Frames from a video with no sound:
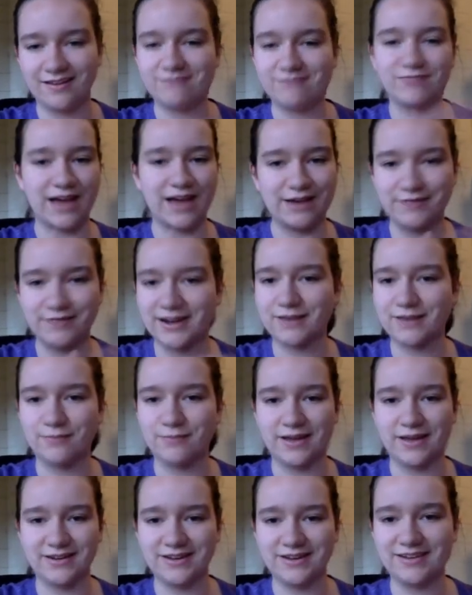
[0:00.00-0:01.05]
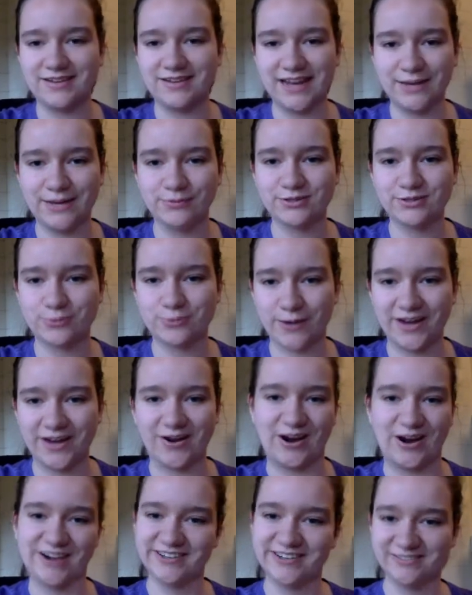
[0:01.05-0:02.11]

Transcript: I recommend it. It was quite hard.